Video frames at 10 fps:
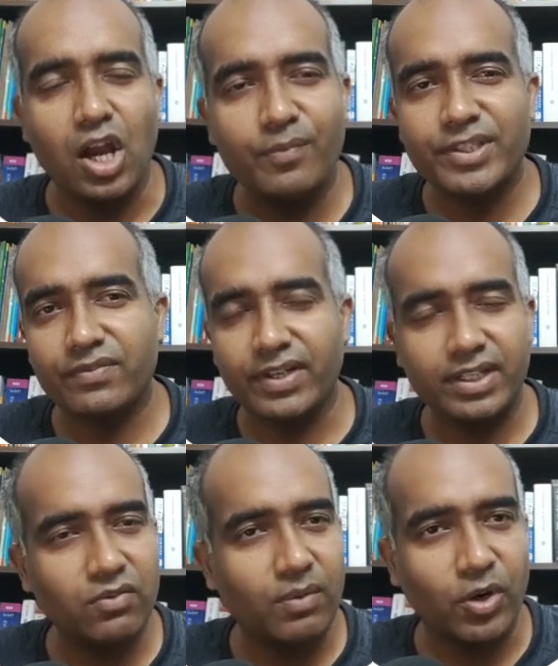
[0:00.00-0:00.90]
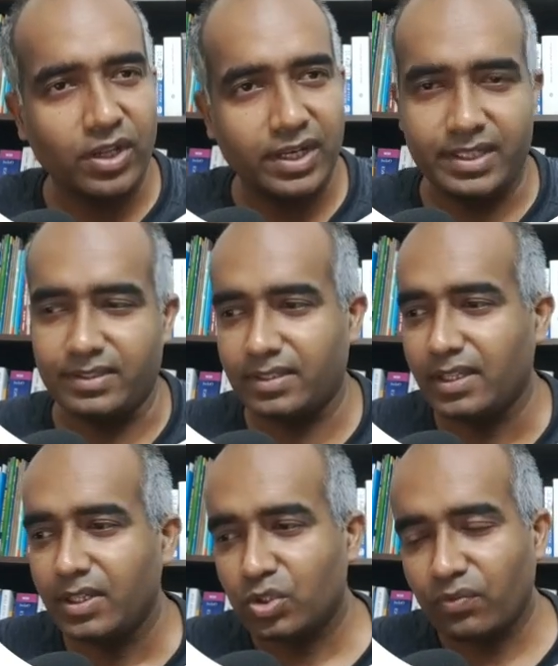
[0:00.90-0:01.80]
How much effective our model
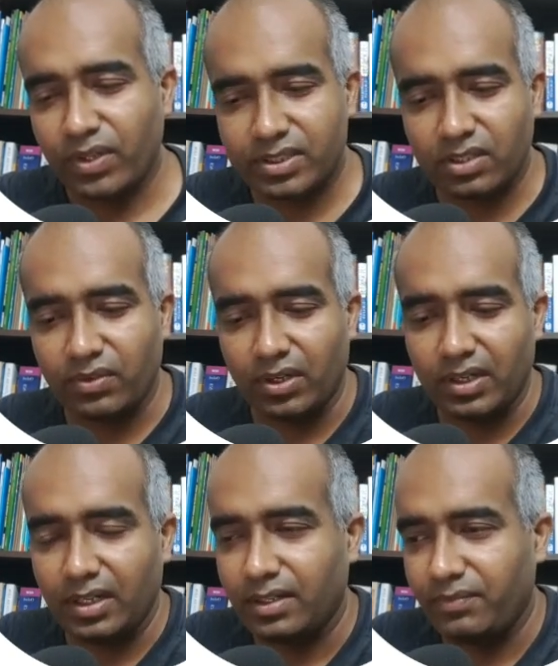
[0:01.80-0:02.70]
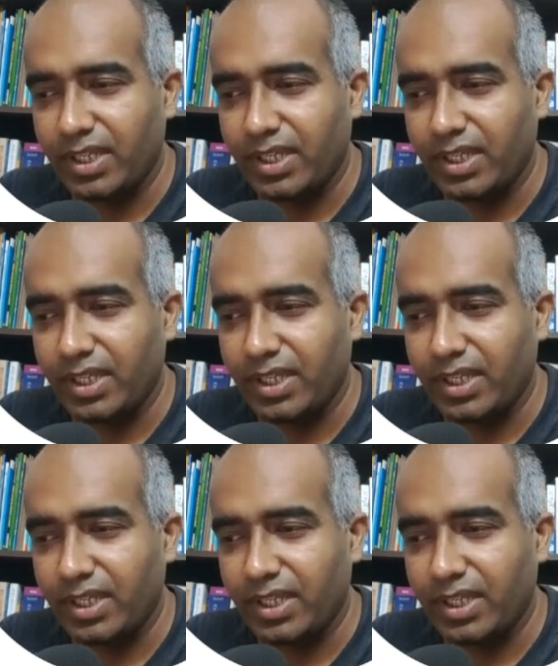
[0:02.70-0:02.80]
is. So first of all,